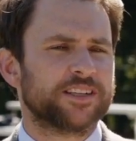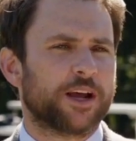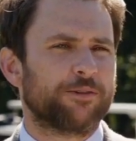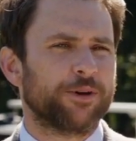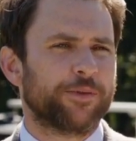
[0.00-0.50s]
is
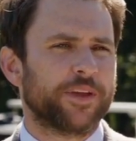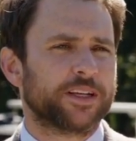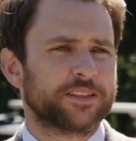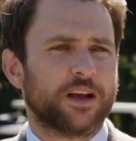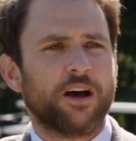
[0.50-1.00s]
not a real thing
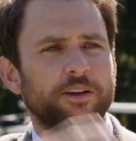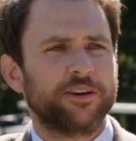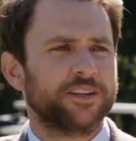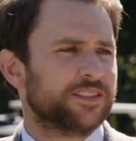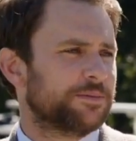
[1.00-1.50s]
because
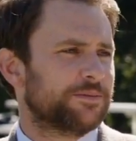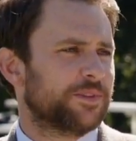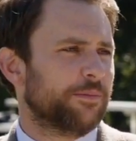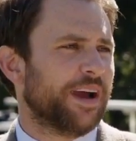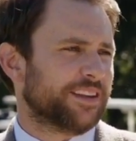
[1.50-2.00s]
100 is
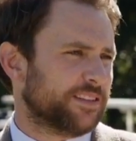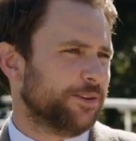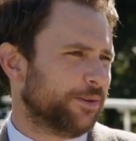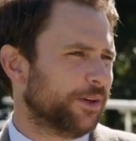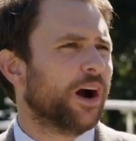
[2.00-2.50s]
the max that you can